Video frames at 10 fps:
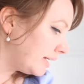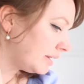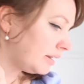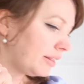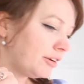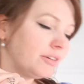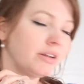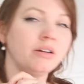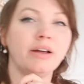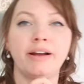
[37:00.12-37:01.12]
like another
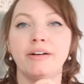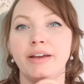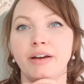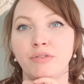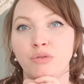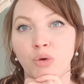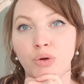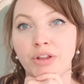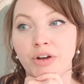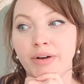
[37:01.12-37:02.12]
little area
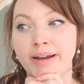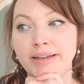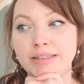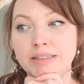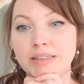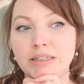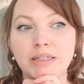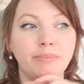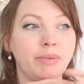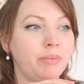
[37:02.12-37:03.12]
for the crate.
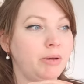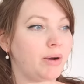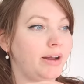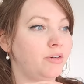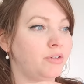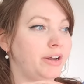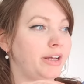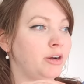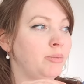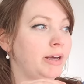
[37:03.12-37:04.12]
Maybe right over
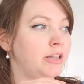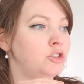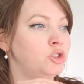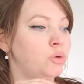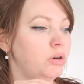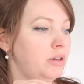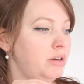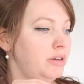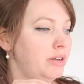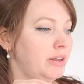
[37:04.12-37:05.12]
here by the
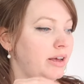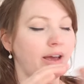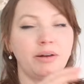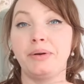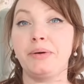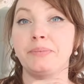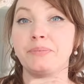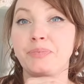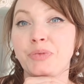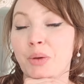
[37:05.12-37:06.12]
door. I don't know
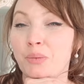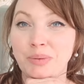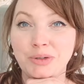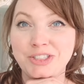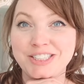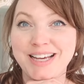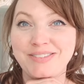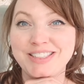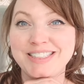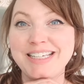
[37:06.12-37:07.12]
we will just
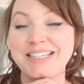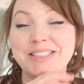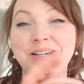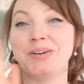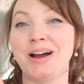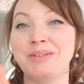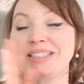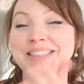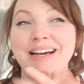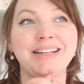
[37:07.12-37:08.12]
have to see. So I'm
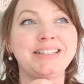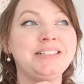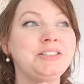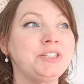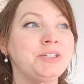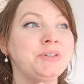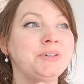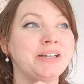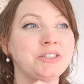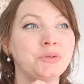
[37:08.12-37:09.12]
excited to
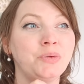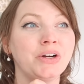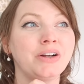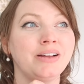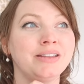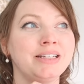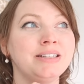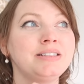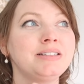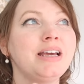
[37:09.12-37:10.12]
get to work on
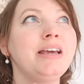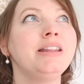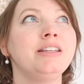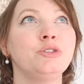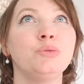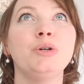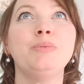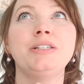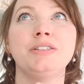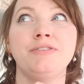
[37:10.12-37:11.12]
this. This
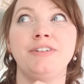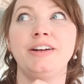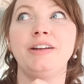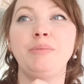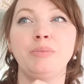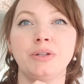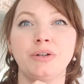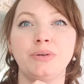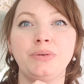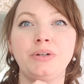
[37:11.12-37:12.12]
room is very
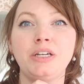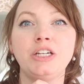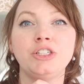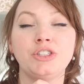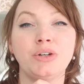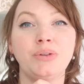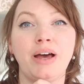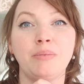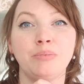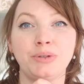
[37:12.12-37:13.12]
blue, so
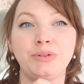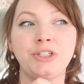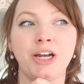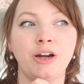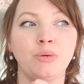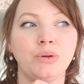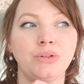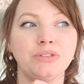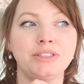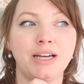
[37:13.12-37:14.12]
that blue chair
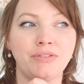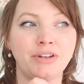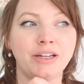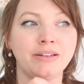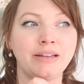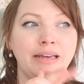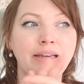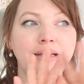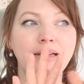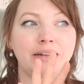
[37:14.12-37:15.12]
will
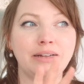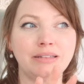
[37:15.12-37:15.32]
definitely